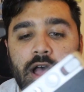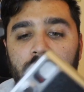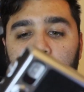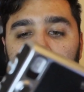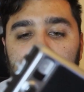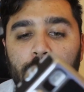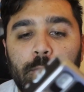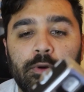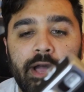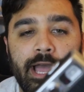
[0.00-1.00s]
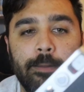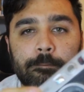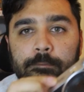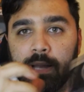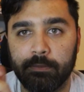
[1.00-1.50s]
mobile app
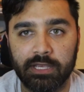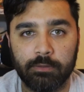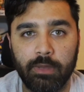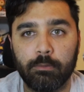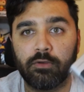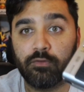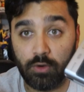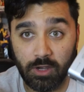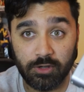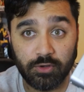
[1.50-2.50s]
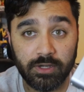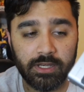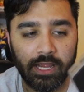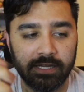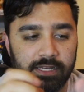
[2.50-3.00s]
by being a member for
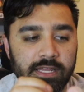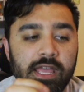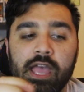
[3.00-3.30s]
$190.